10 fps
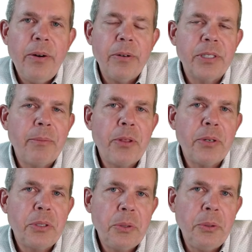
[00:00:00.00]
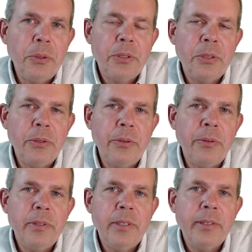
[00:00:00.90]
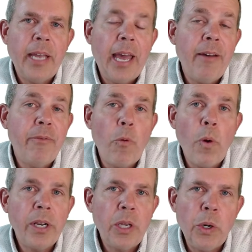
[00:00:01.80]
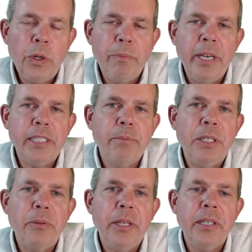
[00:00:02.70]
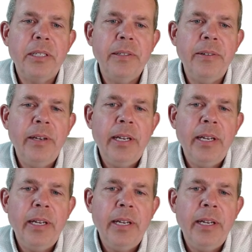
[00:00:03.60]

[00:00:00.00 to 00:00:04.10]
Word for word: or some other tool to have one code base between the two.